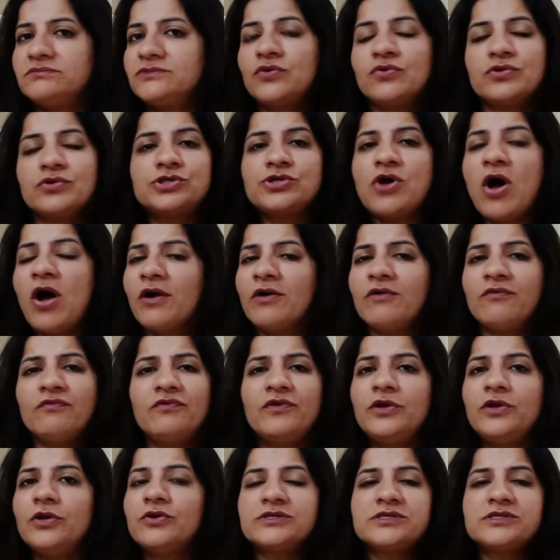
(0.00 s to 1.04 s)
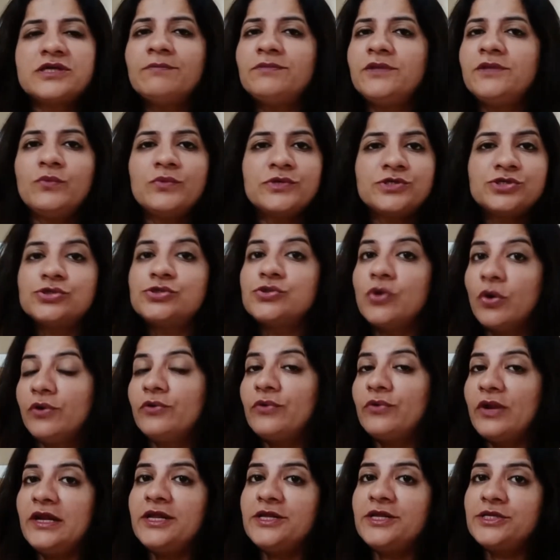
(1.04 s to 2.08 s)
geography or something which you don't
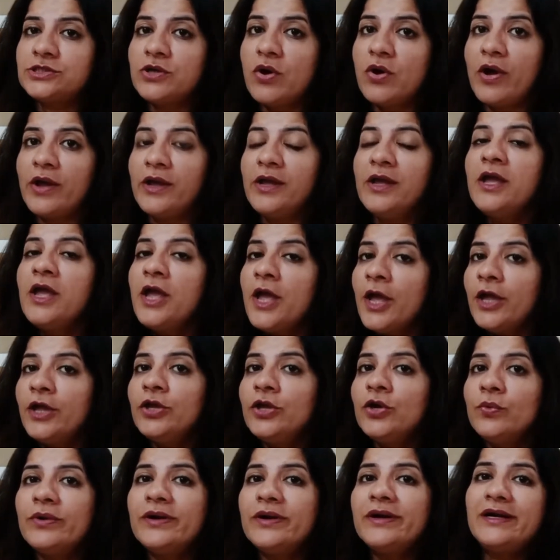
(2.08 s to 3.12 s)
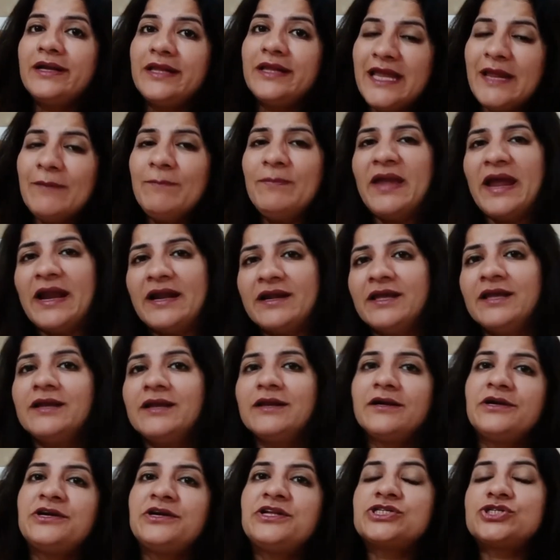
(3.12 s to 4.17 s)
really enjoy, you would keep getting
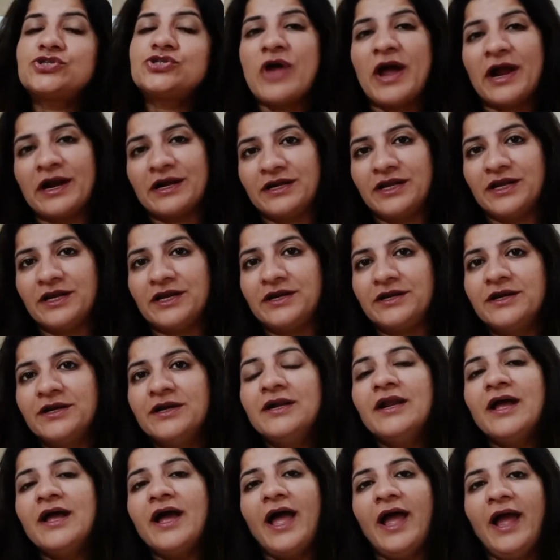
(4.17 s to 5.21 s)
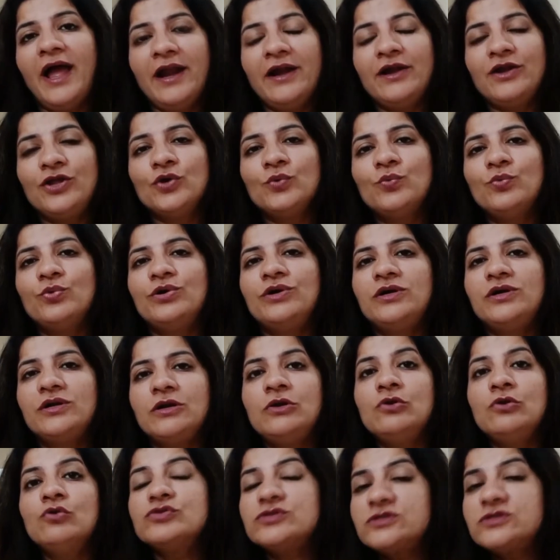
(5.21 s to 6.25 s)
distracted and you would
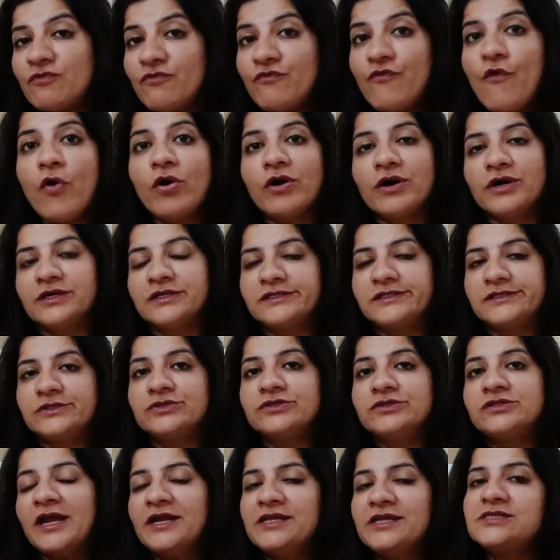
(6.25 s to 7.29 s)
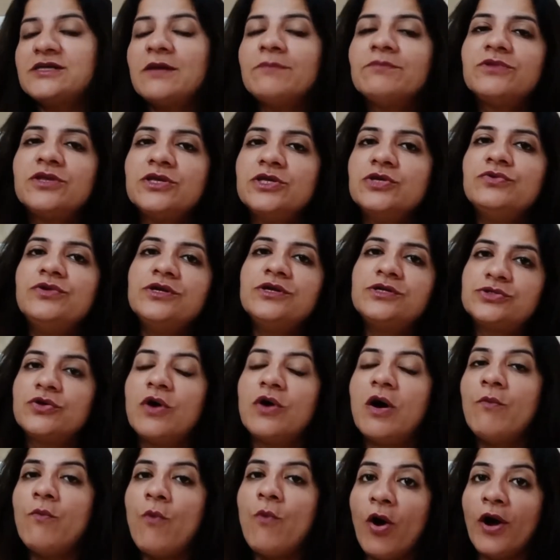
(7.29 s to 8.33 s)
lose the focus. So that is something you need to
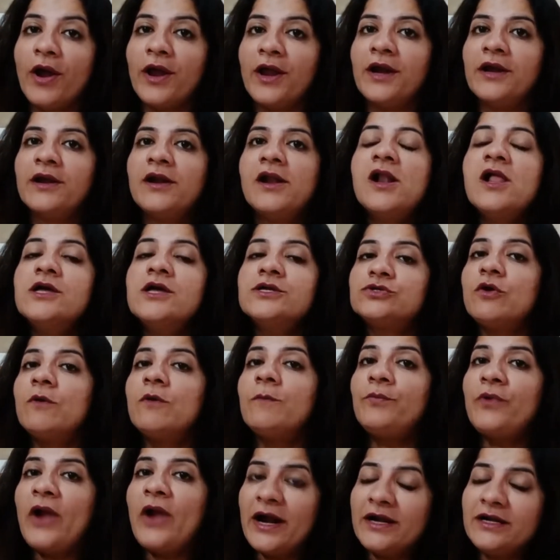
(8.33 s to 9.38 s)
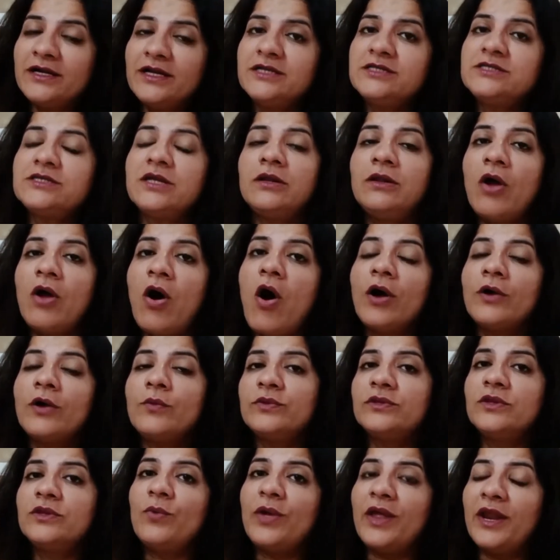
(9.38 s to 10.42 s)
avoid. So practice a lot with
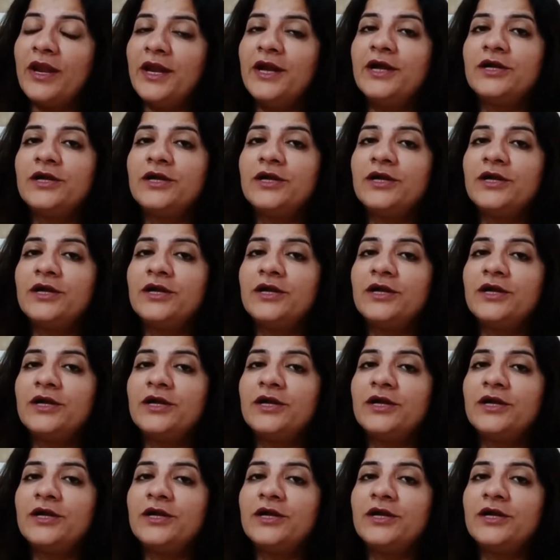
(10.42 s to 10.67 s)
the varied